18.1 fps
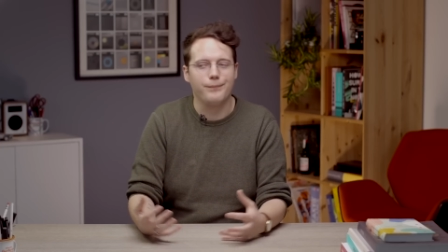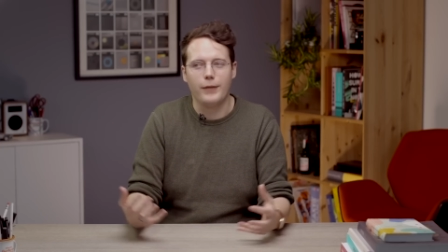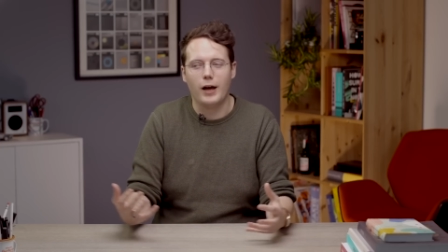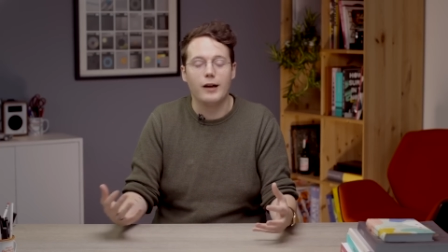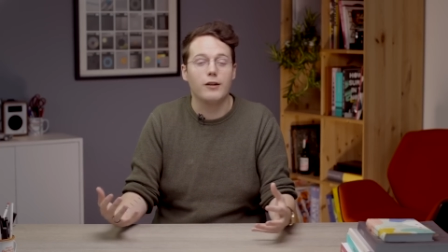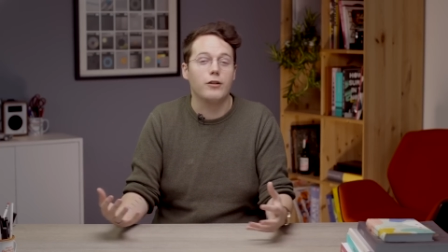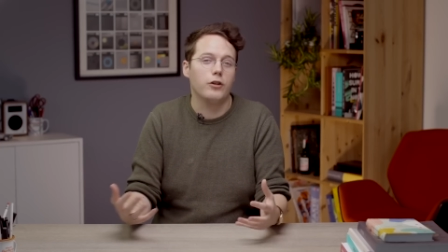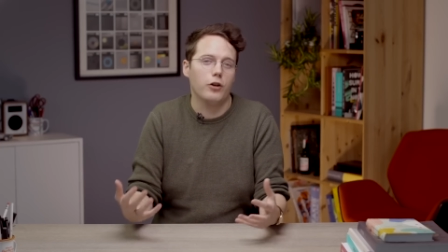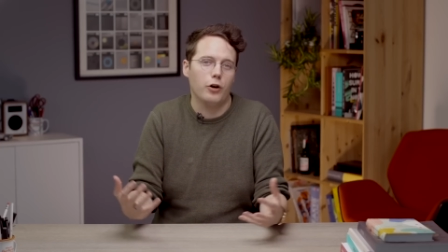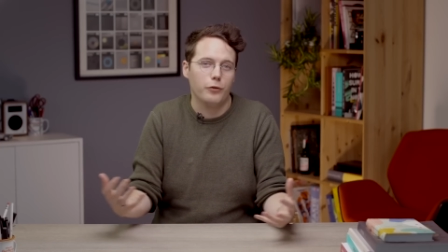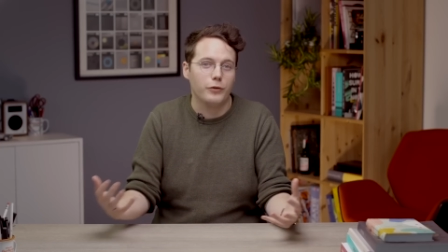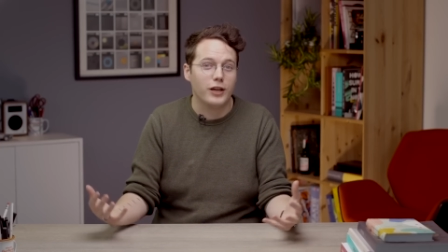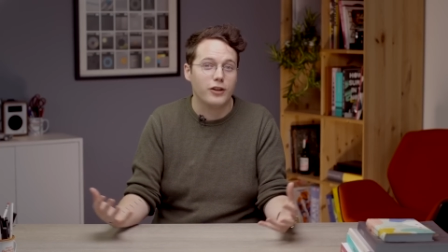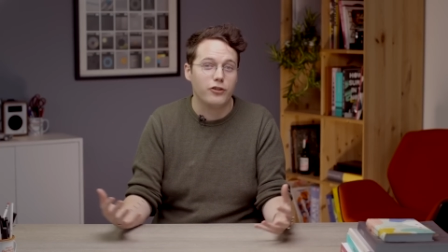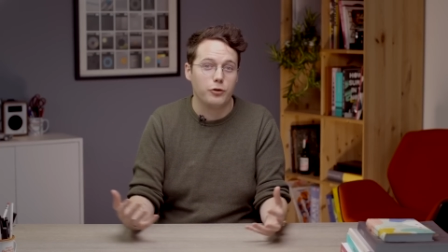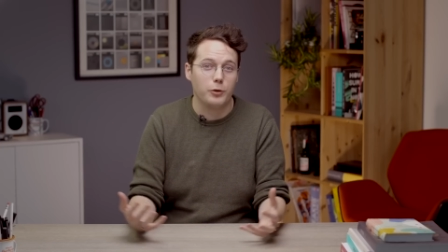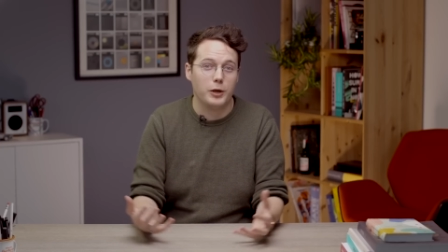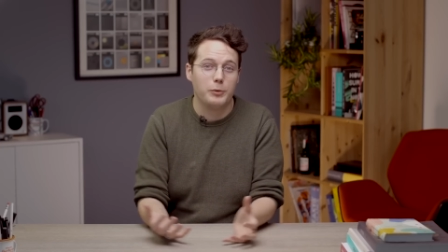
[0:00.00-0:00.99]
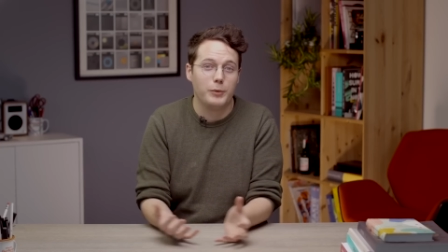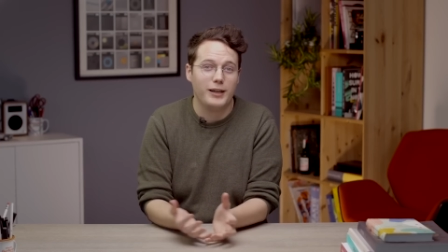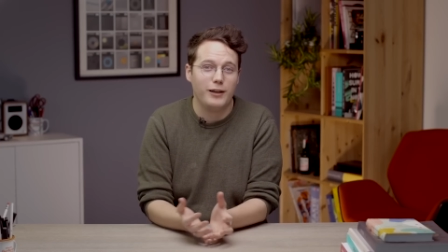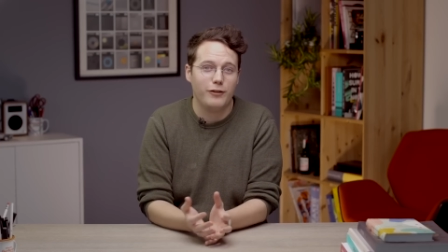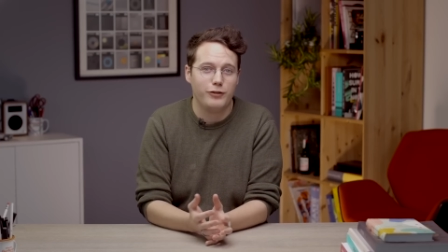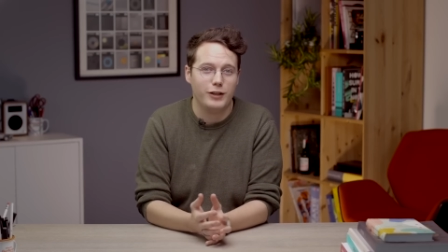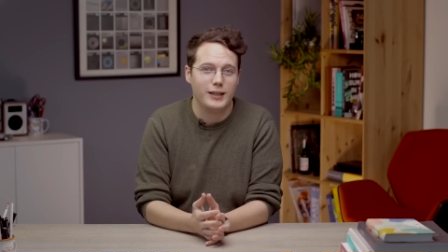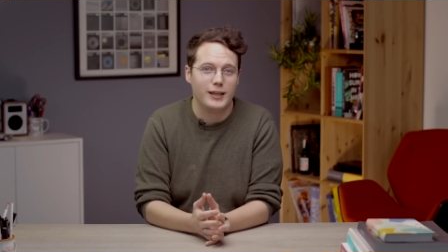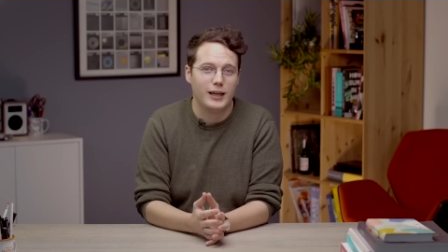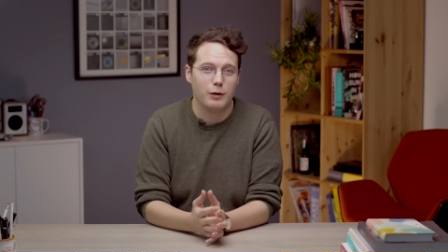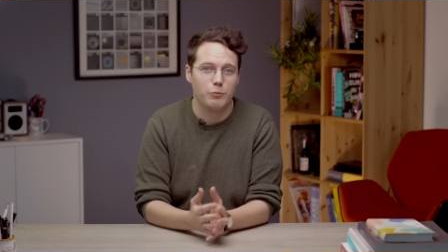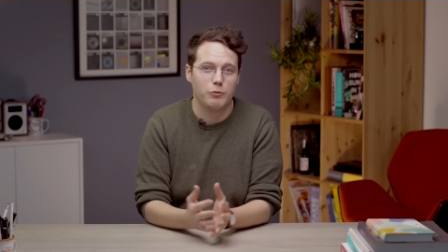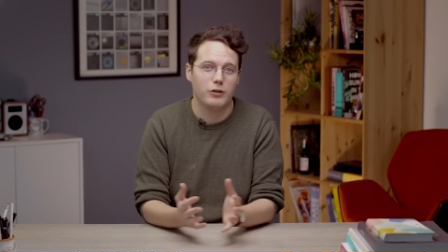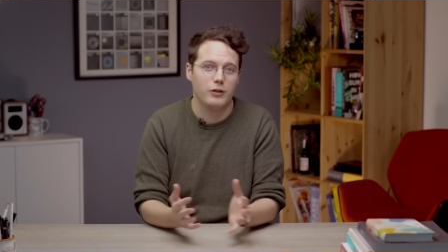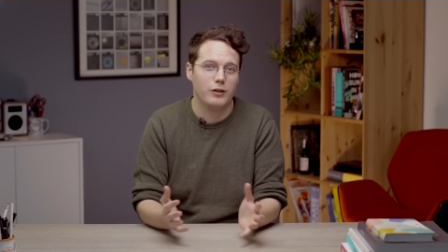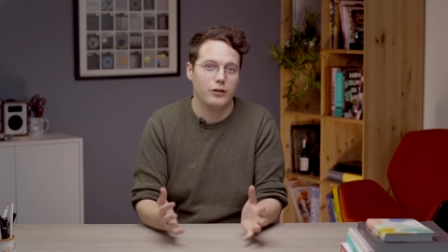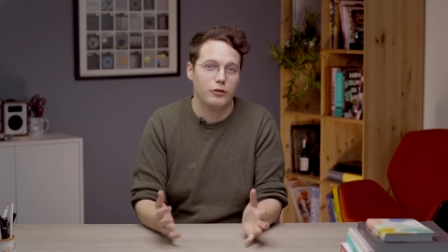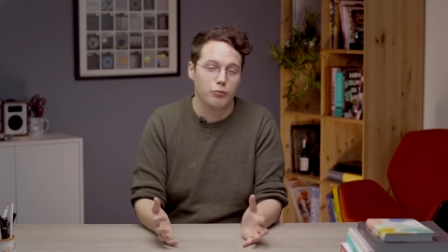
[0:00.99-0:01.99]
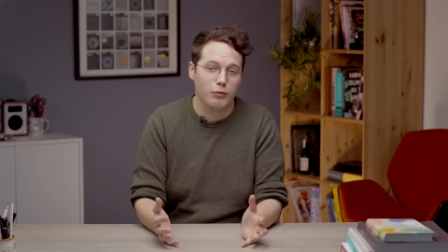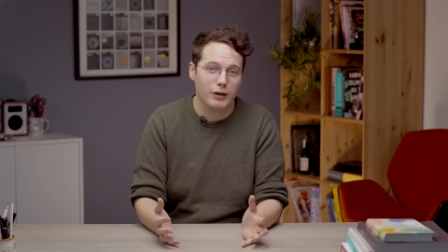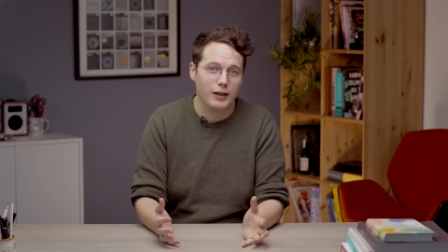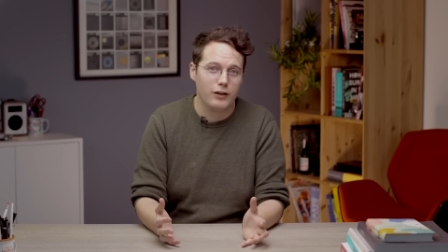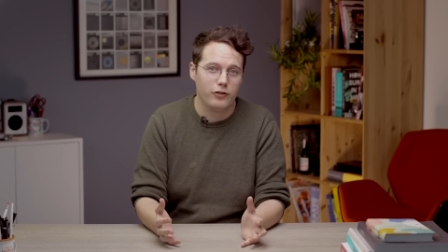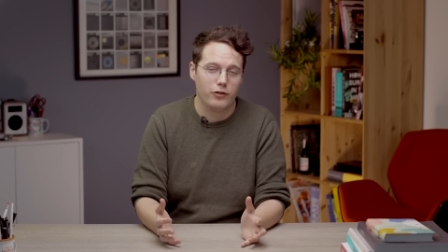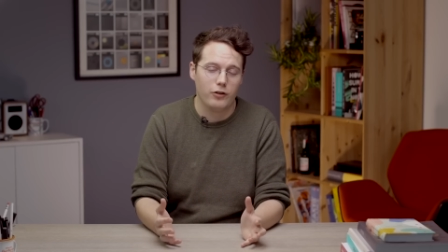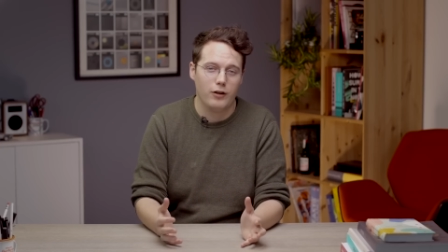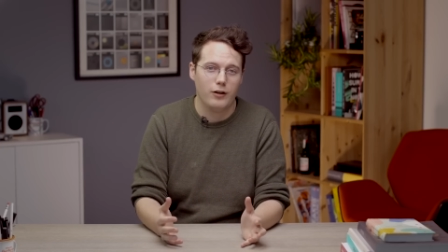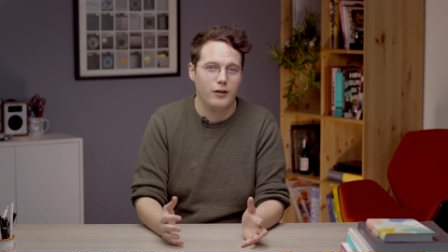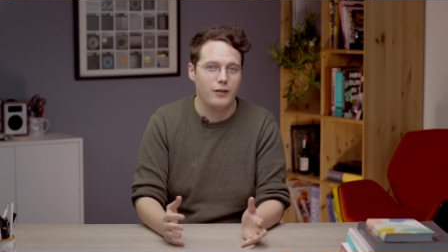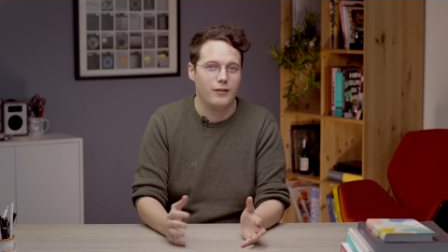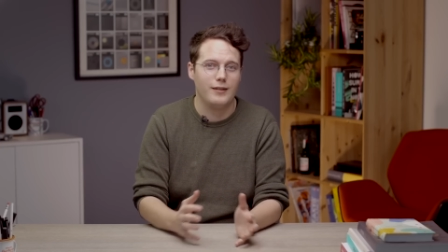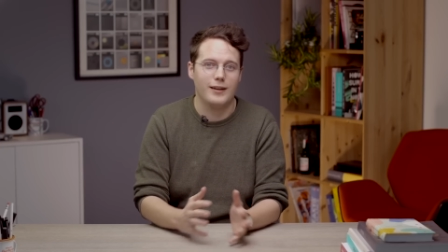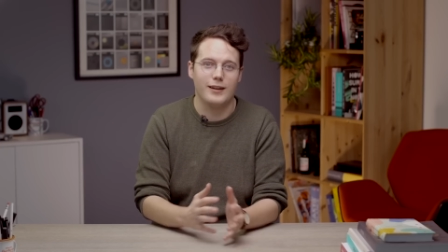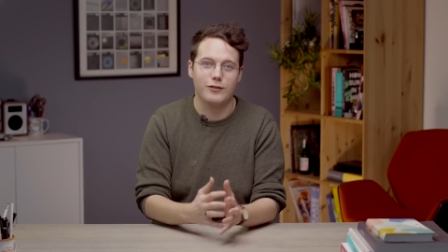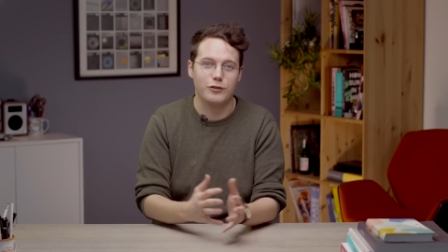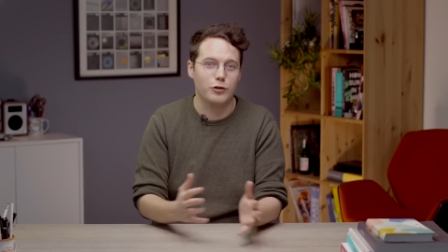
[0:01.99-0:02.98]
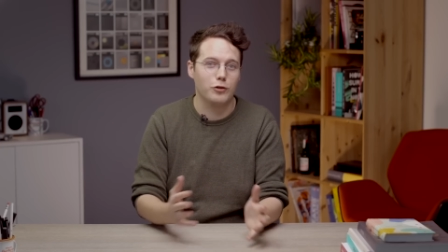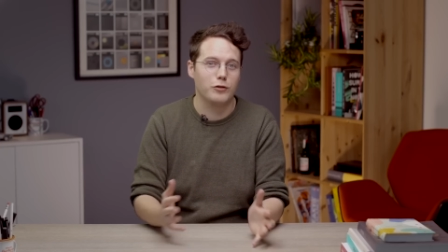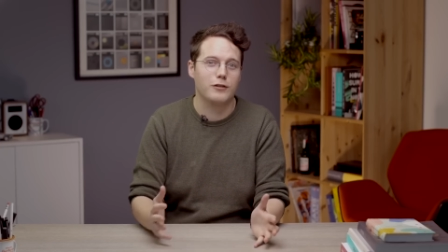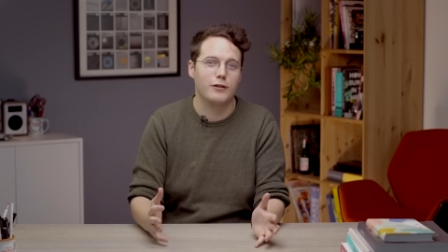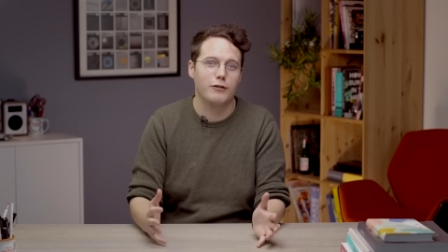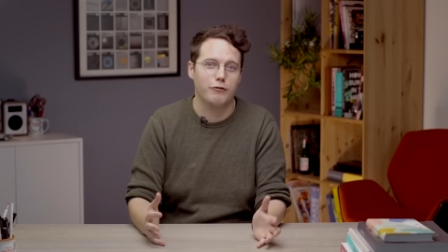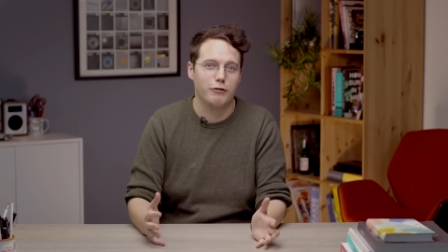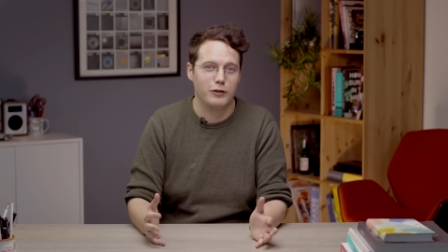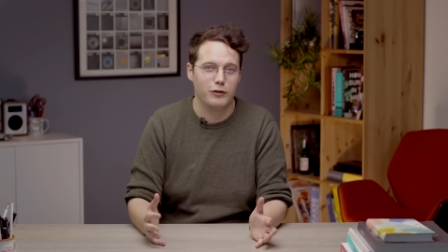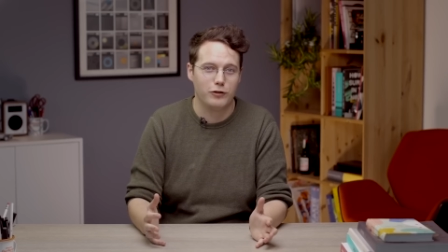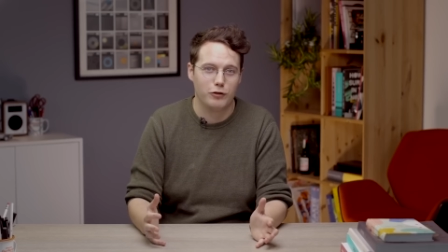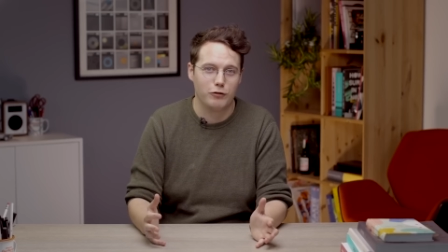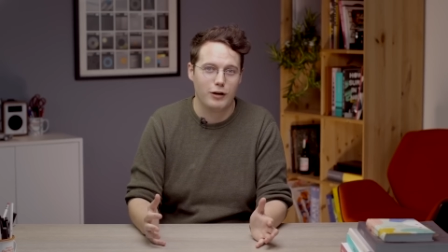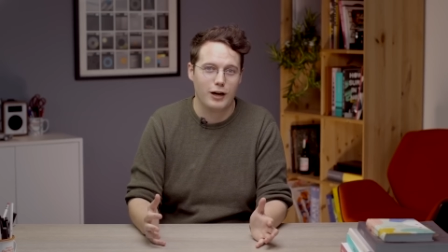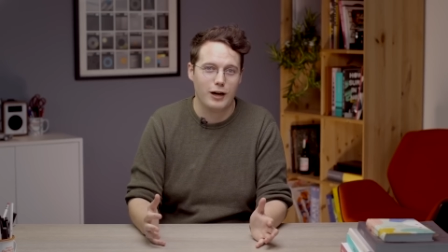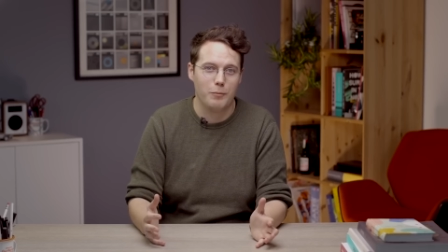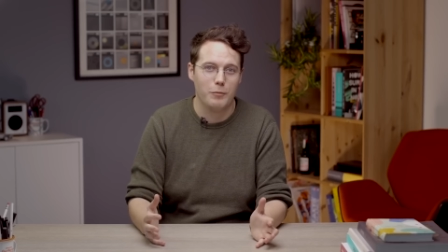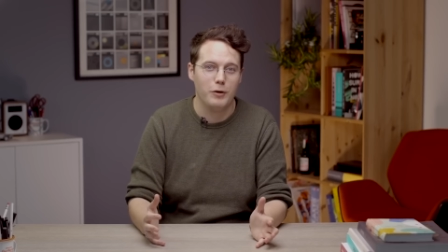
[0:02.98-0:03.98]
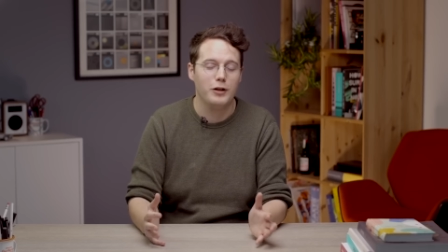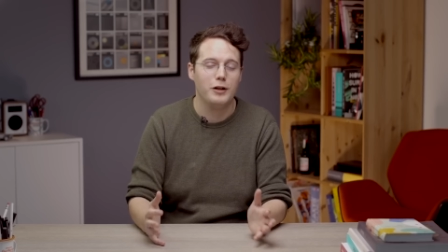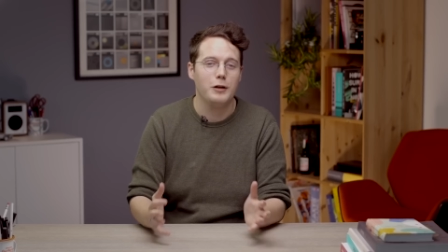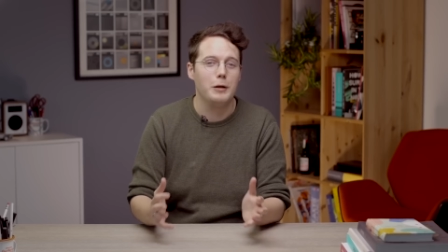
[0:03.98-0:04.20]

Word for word: I don't know, the S21 FE camera is really solid, it's good enough for Instagram,